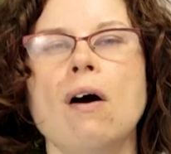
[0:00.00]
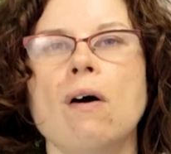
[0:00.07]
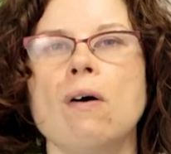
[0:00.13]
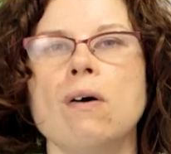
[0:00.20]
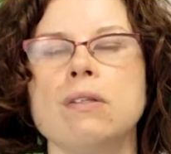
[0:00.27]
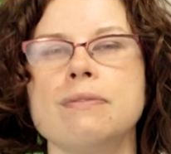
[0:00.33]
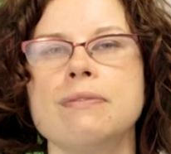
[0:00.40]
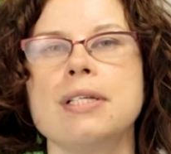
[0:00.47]

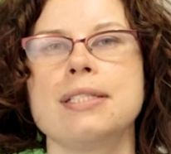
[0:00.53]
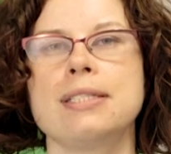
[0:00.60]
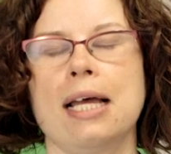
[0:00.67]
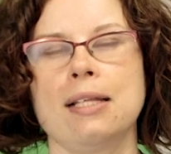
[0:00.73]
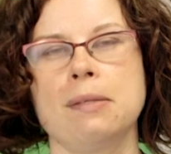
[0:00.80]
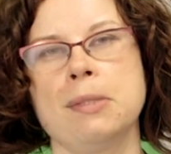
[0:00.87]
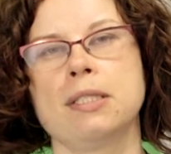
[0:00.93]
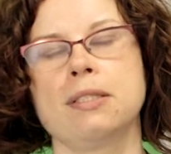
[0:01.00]
All of these
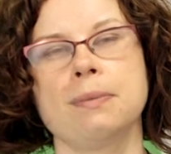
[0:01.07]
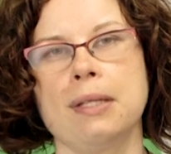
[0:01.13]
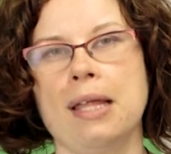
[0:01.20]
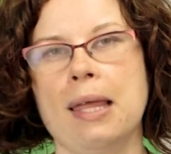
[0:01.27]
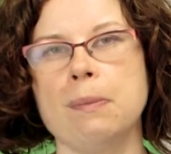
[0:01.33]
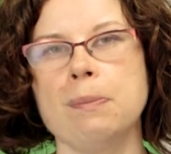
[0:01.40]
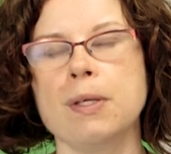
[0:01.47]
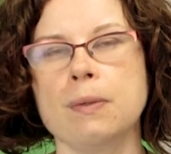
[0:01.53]
elements will
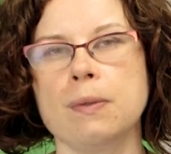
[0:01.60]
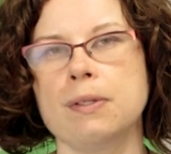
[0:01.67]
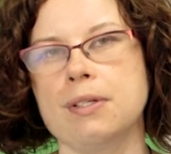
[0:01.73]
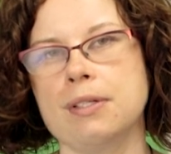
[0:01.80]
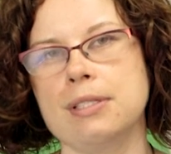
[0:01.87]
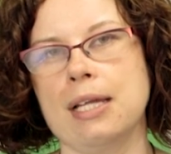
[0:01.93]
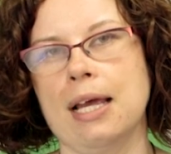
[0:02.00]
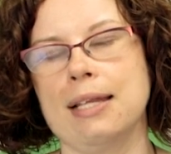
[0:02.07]
help you
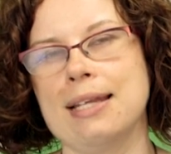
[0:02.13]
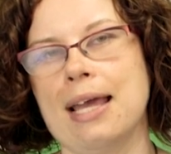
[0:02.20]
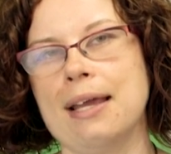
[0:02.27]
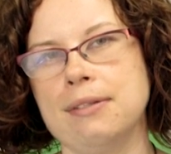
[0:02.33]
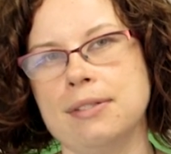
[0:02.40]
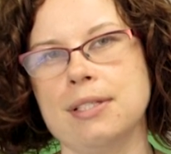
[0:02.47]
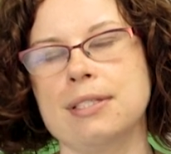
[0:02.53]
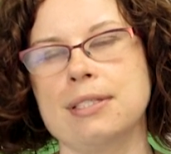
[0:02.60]
understand
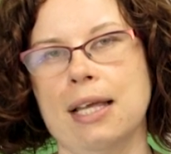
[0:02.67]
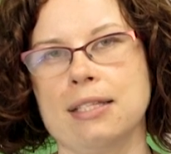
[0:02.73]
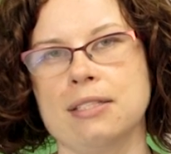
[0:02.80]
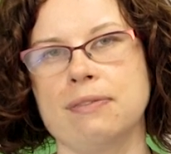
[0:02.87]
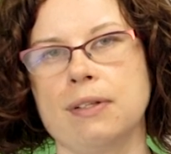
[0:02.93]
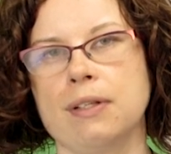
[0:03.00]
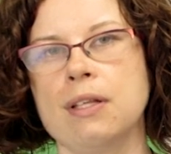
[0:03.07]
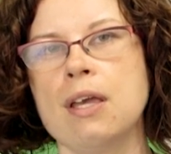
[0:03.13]
how
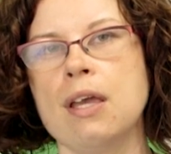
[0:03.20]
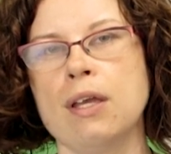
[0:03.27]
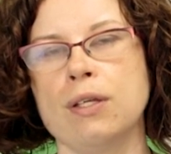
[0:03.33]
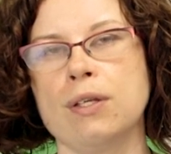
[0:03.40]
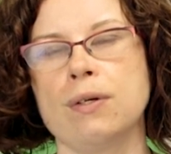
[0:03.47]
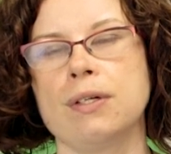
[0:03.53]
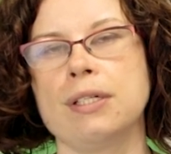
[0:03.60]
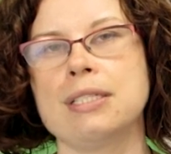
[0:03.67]
successful
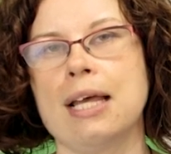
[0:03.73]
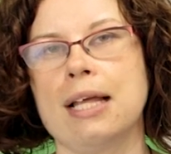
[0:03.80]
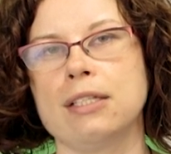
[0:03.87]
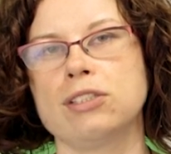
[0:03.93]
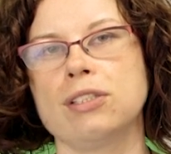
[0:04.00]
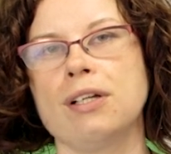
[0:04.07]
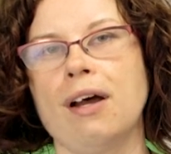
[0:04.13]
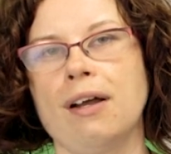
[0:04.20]
your
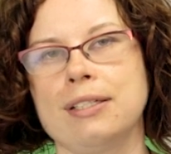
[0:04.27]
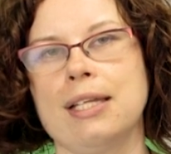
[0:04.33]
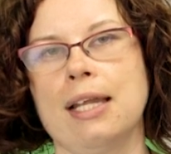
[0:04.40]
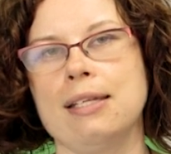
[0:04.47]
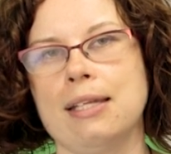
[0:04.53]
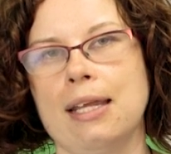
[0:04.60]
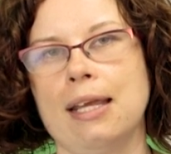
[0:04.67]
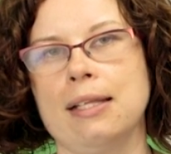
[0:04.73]
intelligent
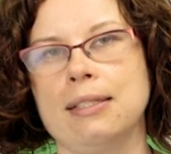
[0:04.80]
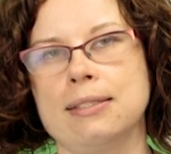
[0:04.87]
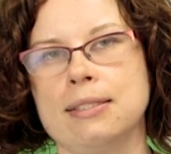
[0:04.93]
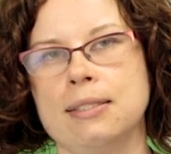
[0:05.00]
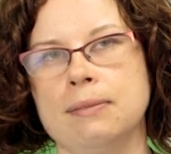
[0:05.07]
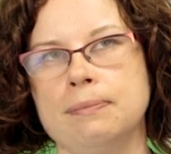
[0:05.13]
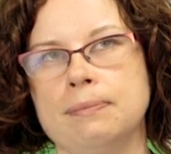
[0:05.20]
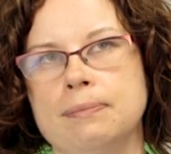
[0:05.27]
content is.